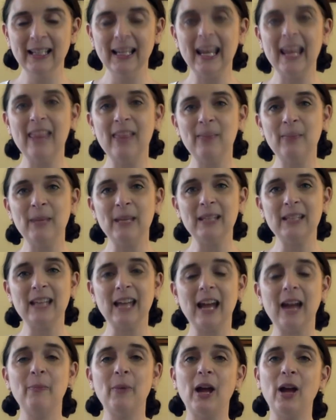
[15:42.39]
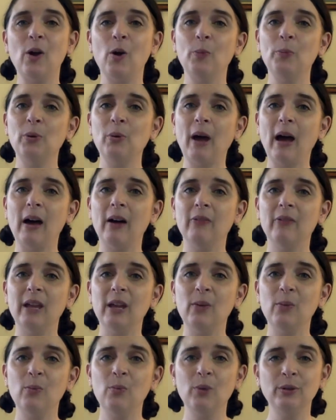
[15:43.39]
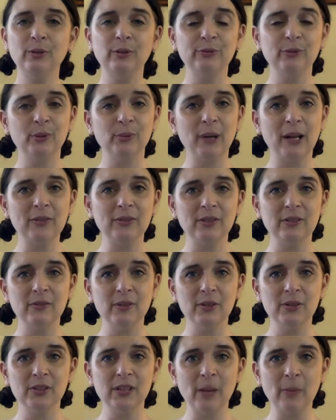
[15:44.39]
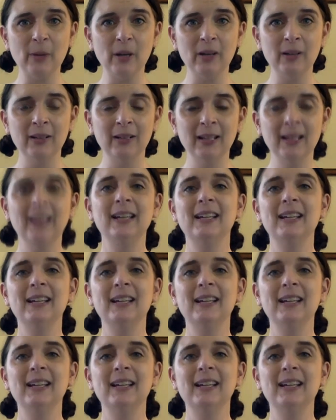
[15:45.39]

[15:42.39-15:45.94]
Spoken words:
In the meantime, I hope you have a wonderful rest of your summer.